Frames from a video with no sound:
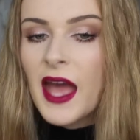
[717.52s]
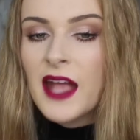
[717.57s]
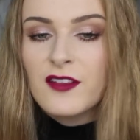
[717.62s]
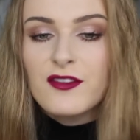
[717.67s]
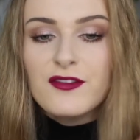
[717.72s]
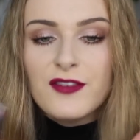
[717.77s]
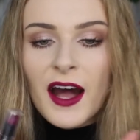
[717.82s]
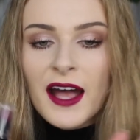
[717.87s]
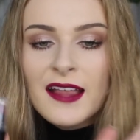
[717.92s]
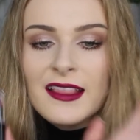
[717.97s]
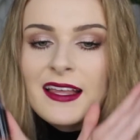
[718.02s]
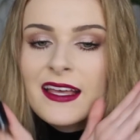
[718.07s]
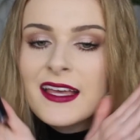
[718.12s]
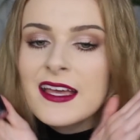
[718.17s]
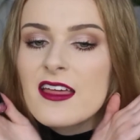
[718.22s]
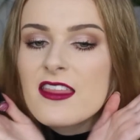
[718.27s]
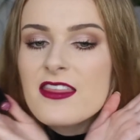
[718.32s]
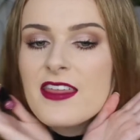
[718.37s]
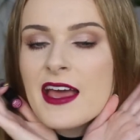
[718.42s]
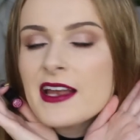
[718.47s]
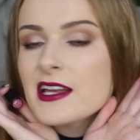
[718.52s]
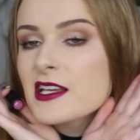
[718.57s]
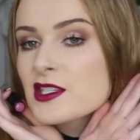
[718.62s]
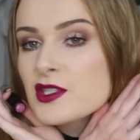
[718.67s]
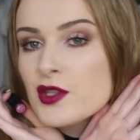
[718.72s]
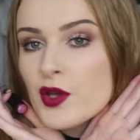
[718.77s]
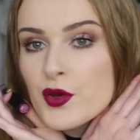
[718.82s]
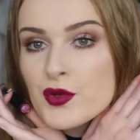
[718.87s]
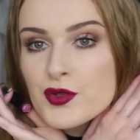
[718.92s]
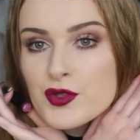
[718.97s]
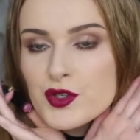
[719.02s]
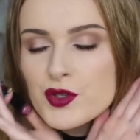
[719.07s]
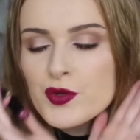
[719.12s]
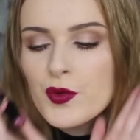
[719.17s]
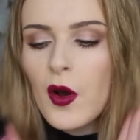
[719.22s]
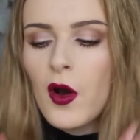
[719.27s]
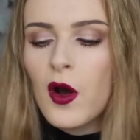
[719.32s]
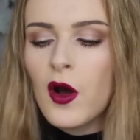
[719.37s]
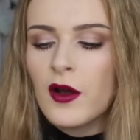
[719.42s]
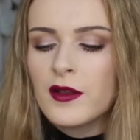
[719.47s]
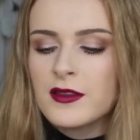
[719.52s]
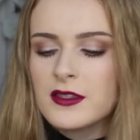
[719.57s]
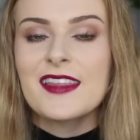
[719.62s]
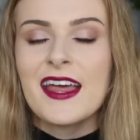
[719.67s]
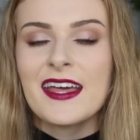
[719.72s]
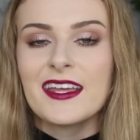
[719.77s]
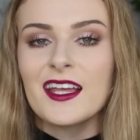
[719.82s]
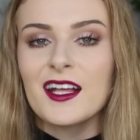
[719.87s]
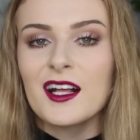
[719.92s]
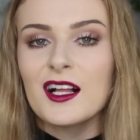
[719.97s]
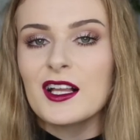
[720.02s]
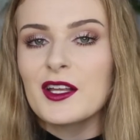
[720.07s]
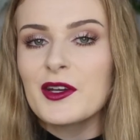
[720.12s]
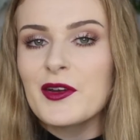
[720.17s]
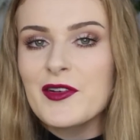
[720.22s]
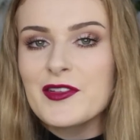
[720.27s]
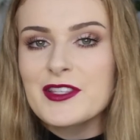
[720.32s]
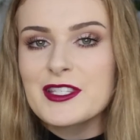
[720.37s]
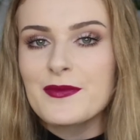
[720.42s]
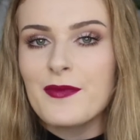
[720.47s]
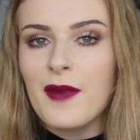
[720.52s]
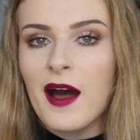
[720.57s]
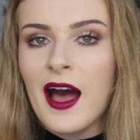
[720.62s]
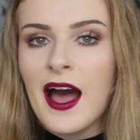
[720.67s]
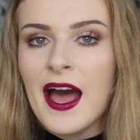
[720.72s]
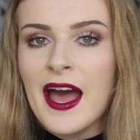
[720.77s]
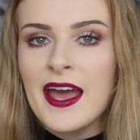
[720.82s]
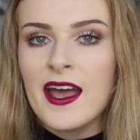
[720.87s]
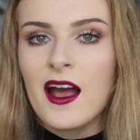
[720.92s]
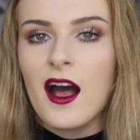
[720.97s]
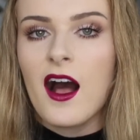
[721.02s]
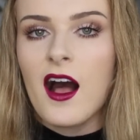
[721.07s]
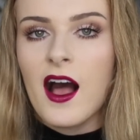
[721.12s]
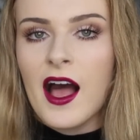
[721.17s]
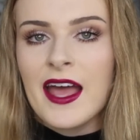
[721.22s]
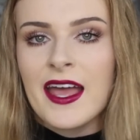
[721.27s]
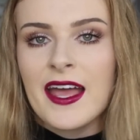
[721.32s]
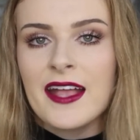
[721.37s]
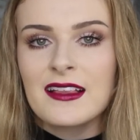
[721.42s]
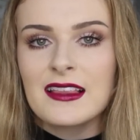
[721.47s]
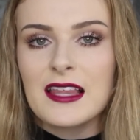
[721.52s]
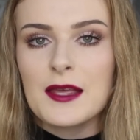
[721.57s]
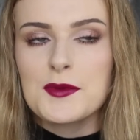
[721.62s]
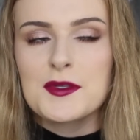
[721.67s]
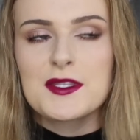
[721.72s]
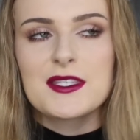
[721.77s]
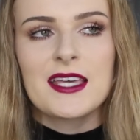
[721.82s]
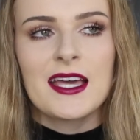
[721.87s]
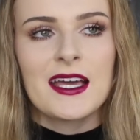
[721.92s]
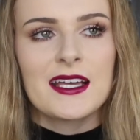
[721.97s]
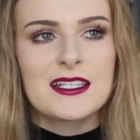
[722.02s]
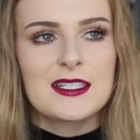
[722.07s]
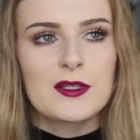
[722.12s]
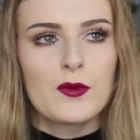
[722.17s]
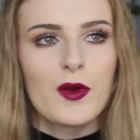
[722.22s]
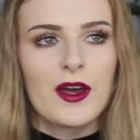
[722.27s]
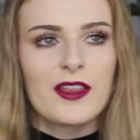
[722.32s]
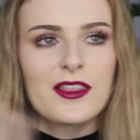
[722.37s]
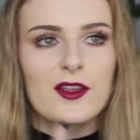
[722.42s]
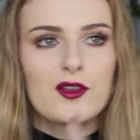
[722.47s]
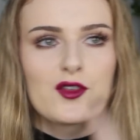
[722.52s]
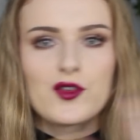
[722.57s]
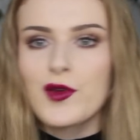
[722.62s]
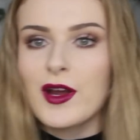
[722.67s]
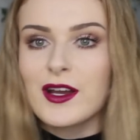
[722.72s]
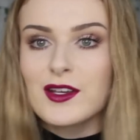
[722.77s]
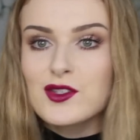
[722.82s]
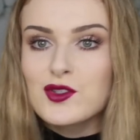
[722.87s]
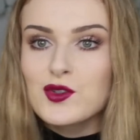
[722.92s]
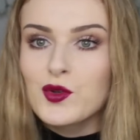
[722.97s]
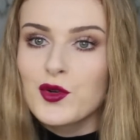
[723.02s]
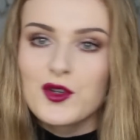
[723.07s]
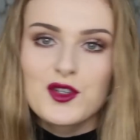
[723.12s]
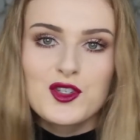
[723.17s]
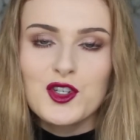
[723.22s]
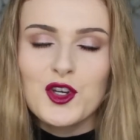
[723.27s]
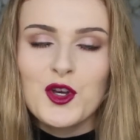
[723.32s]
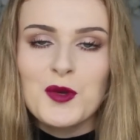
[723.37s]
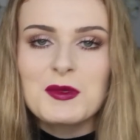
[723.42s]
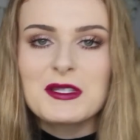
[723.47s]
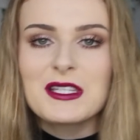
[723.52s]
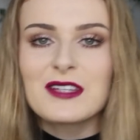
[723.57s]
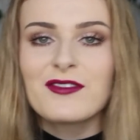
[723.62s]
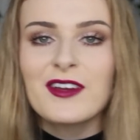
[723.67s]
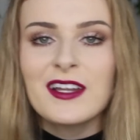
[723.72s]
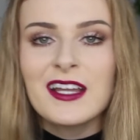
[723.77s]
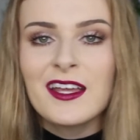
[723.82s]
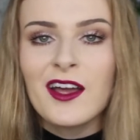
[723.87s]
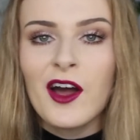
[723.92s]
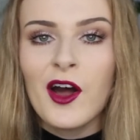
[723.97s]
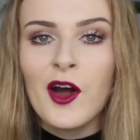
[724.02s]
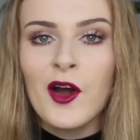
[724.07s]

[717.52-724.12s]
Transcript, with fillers: And finally, that is those two on. So that concludes my high-end lipsticks with drugstore dupes video.